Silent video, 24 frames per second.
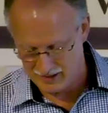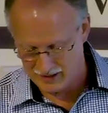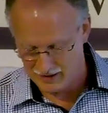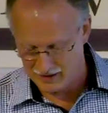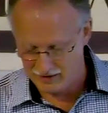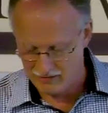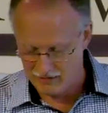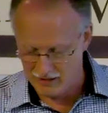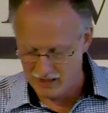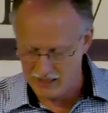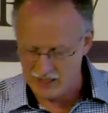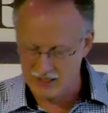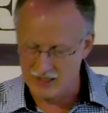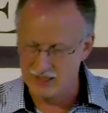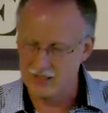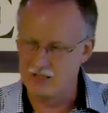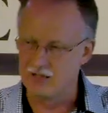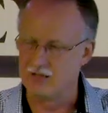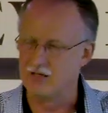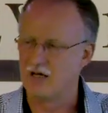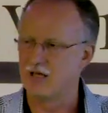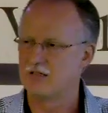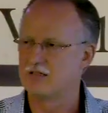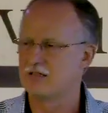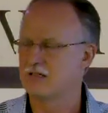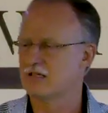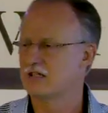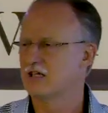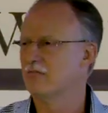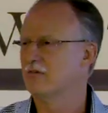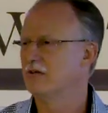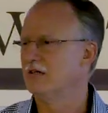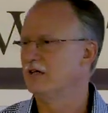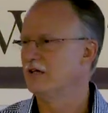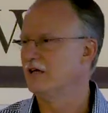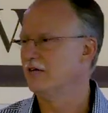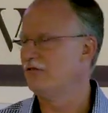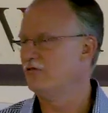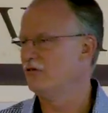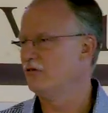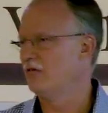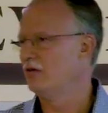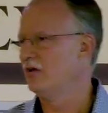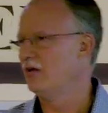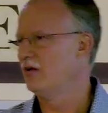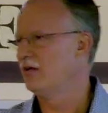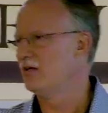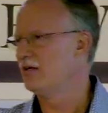It's a grace. God says, I'm going to give
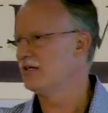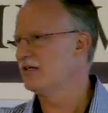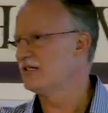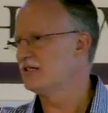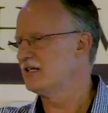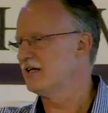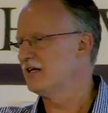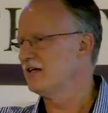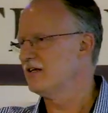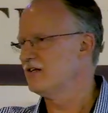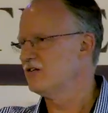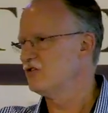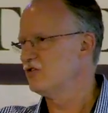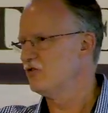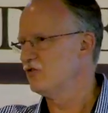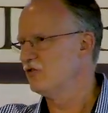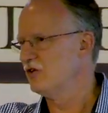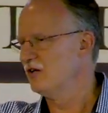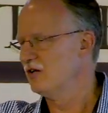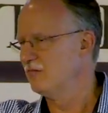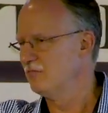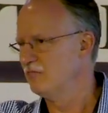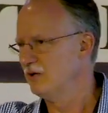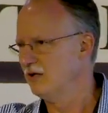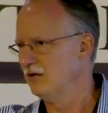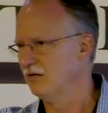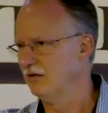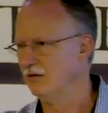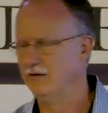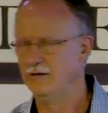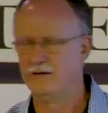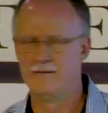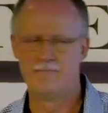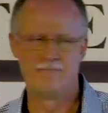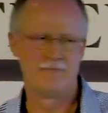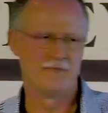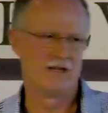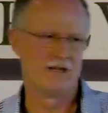you cities you didn't build,